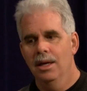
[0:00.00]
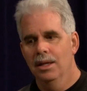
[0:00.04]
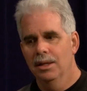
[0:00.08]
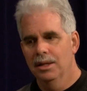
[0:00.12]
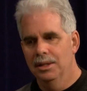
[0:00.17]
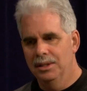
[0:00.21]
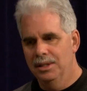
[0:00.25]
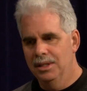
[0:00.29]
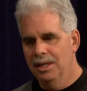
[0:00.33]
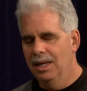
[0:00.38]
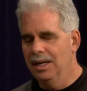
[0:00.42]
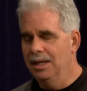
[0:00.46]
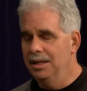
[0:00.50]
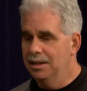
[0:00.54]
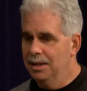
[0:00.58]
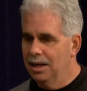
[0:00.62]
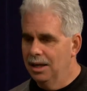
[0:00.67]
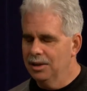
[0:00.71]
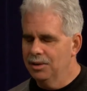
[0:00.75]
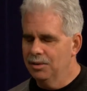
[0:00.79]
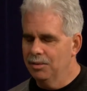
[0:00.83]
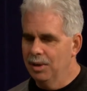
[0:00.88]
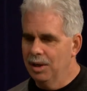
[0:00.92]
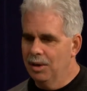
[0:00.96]
The city
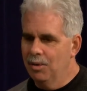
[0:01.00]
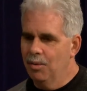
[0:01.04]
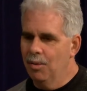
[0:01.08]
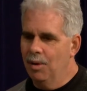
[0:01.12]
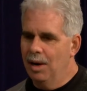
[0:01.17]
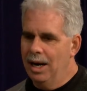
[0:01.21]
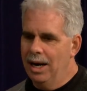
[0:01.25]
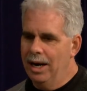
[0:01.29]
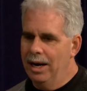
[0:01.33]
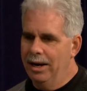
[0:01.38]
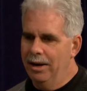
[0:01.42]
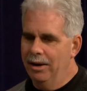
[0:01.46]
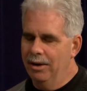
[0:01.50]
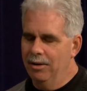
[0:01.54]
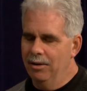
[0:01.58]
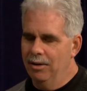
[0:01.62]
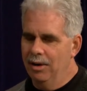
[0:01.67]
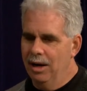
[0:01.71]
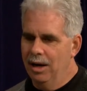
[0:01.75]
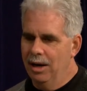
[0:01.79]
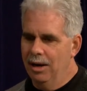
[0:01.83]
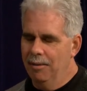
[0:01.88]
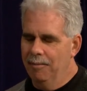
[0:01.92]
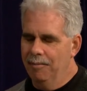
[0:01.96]
does require
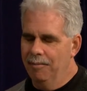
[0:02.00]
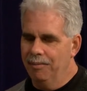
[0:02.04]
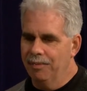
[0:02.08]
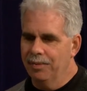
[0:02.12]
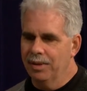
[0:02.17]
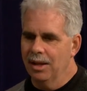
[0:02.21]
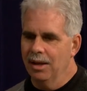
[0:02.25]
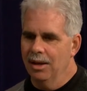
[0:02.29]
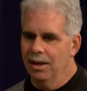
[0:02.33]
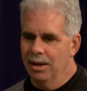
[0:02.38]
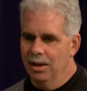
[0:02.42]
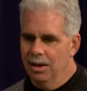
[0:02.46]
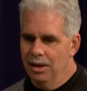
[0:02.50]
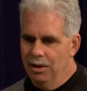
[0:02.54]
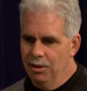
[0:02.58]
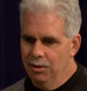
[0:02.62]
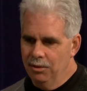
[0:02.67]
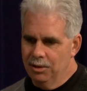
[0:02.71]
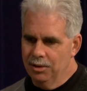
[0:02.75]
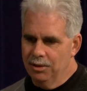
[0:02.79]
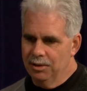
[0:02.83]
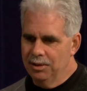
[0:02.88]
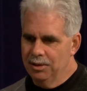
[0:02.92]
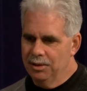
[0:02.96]
um, you
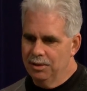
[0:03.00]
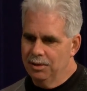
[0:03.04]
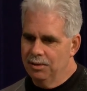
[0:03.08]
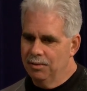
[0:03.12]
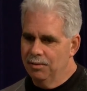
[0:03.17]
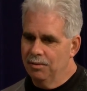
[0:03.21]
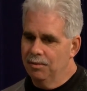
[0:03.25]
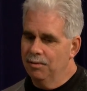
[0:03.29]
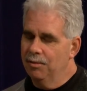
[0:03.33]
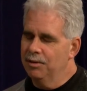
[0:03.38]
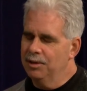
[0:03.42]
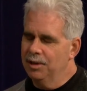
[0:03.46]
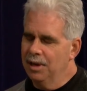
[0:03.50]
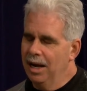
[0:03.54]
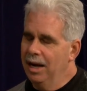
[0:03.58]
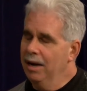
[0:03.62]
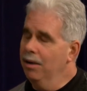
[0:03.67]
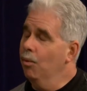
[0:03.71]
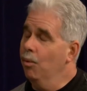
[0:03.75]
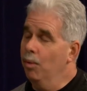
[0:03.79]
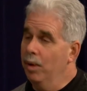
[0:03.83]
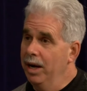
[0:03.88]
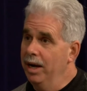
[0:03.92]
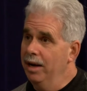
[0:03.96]
to sign
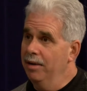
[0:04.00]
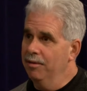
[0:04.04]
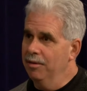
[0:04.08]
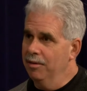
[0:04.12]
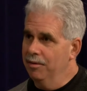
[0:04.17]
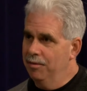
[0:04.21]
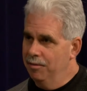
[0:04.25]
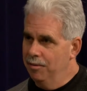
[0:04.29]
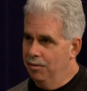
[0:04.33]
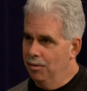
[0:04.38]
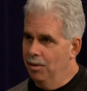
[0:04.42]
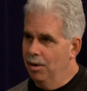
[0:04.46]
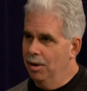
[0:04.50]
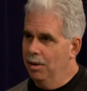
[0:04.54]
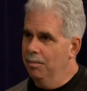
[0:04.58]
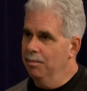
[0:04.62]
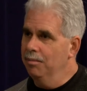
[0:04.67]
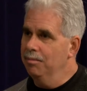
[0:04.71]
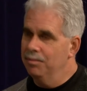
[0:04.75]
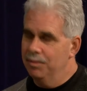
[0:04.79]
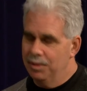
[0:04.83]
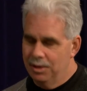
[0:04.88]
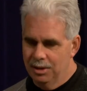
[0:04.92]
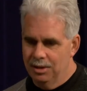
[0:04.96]
a waiver form
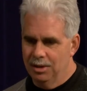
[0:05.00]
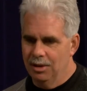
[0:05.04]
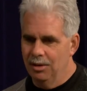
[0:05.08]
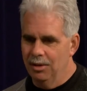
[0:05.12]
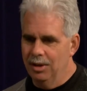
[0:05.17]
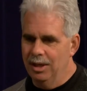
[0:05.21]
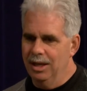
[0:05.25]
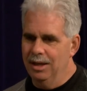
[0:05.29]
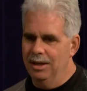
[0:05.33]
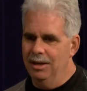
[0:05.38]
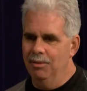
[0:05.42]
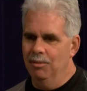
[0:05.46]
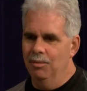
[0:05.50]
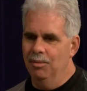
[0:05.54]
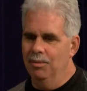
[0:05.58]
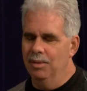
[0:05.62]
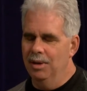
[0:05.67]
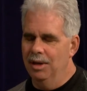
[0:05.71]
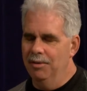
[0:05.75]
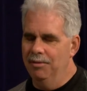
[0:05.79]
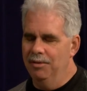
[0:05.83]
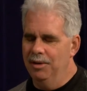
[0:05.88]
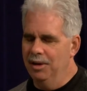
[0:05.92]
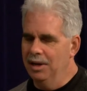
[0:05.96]
right. so that you,
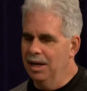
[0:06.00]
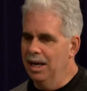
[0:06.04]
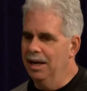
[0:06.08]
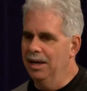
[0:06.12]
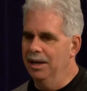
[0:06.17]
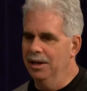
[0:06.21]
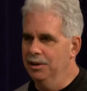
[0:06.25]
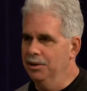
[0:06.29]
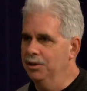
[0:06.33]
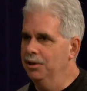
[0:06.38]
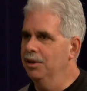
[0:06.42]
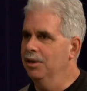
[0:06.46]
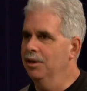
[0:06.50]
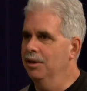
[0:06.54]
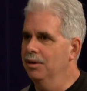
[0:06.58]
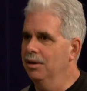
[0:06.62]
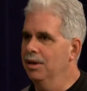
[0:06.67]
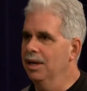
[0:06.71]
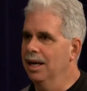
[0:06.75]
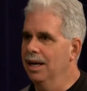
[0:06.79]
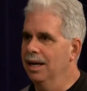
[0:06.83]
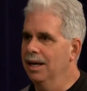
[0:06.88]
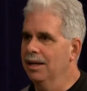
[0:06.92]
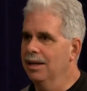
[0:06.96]
if you get injured,
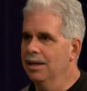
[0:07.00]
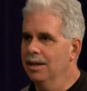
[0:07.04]
uh,